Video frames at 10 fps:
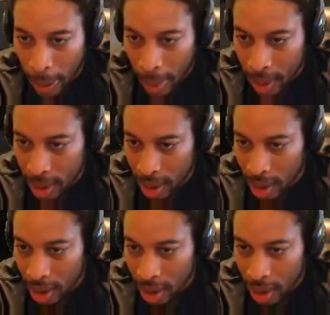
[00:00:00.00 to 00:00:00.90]
He's doing yeah. his
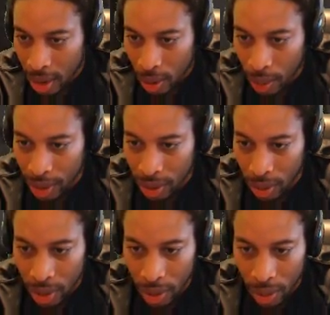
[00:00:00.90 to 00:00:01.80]
thing. All right. What you
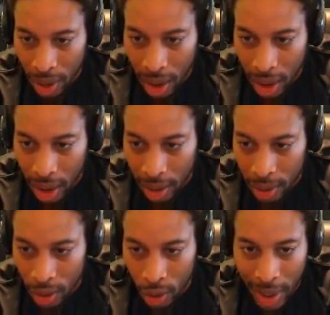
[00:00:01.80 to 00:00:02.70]
do? You do uh
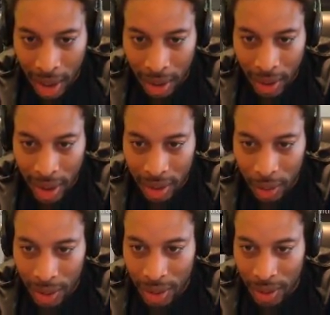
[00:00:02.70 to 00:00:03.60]
you do battlegrounds or
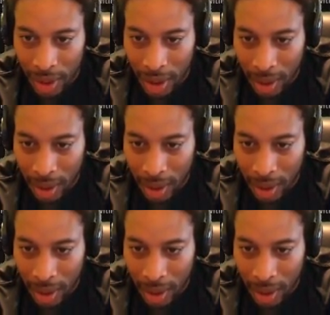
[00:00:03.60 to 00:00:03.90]
what you stream?